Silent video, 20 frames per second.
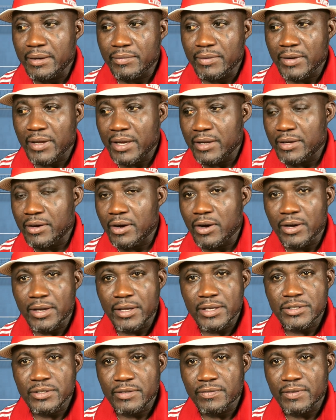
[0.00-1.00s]

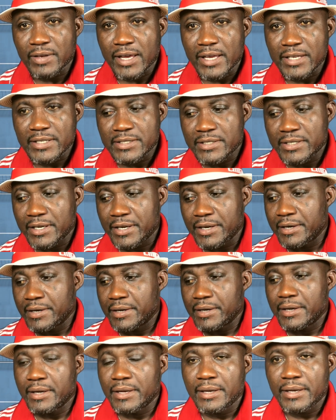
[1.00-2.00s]
August of last year,
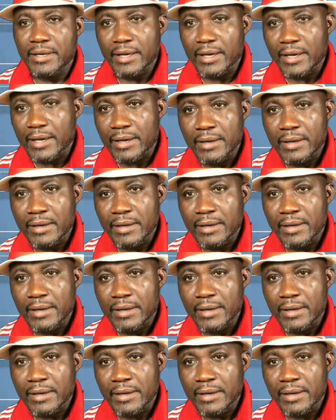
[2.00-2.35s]
and